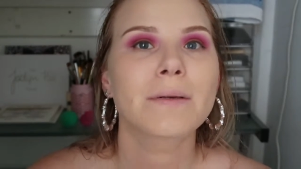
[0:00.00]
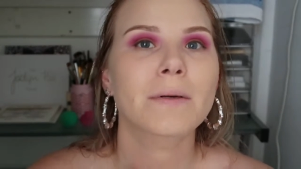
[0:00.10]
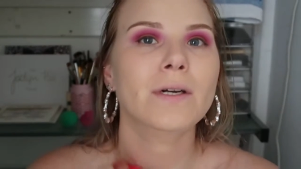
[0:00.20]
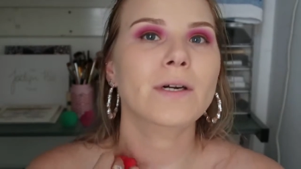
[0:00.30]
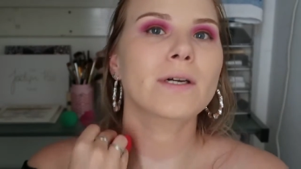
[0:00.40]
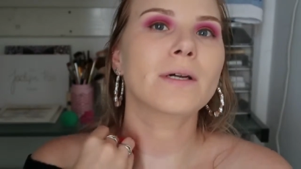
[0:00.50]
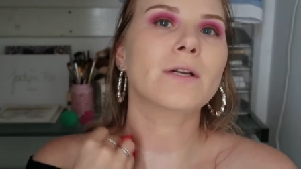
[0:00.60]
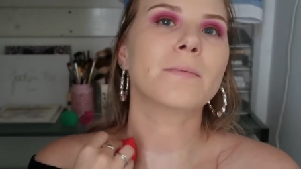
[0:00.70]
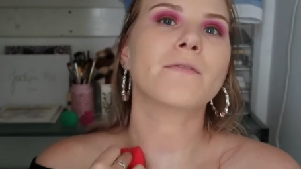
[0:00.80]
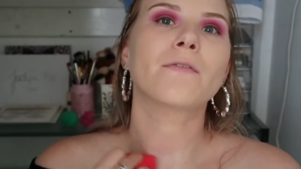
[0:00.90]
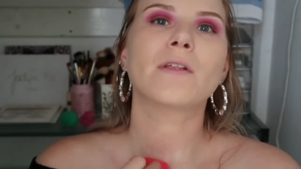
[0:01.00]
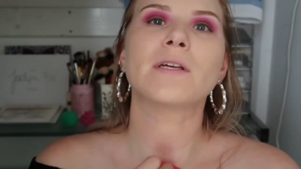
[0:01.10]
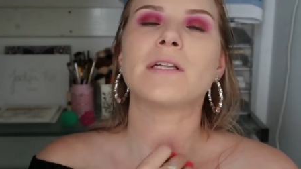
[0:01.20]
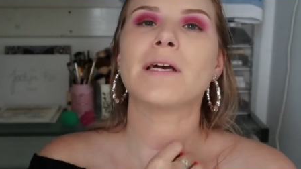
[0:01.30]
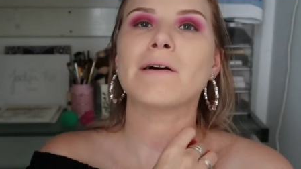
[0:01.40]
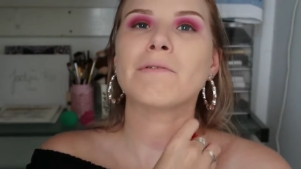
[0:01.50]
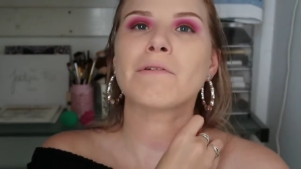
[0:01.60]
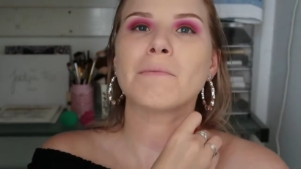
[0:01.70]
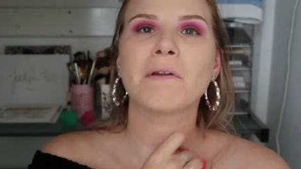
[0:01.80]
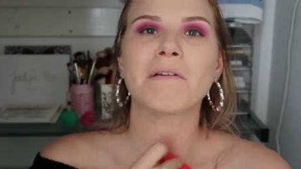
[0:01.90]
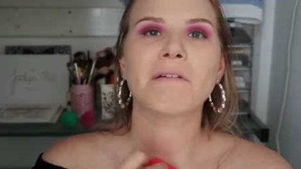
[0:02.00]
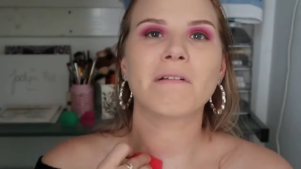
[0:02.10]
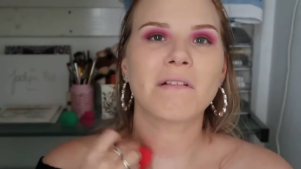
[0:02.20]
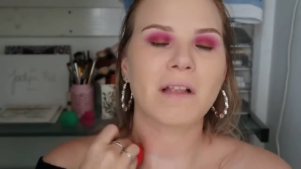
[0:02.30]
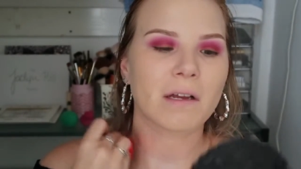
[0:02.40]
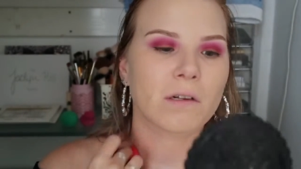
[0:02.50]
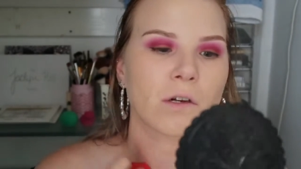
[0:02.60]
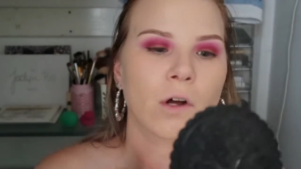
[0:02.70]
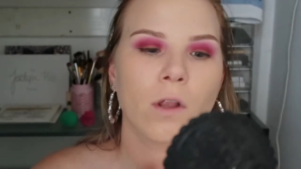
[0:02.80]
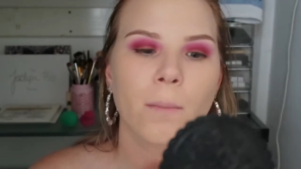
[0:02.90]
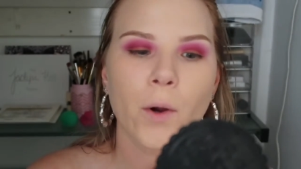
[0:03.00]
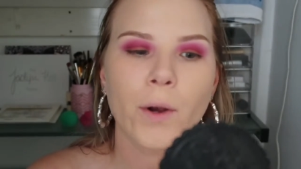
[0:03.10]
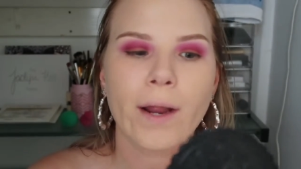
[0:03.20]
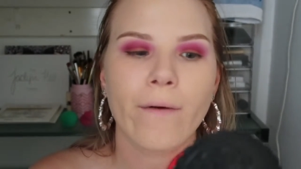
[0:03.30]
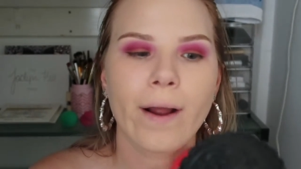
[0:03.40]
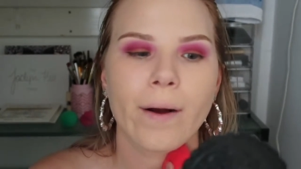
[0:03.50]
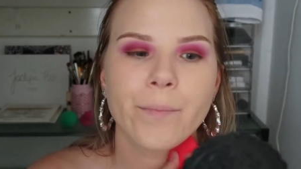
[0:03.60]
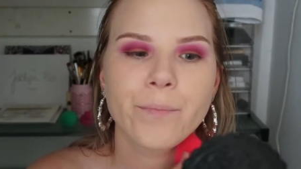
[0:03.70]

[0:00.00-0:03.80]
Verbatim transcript: I'm going to go a little bit further down to my like collarbone area.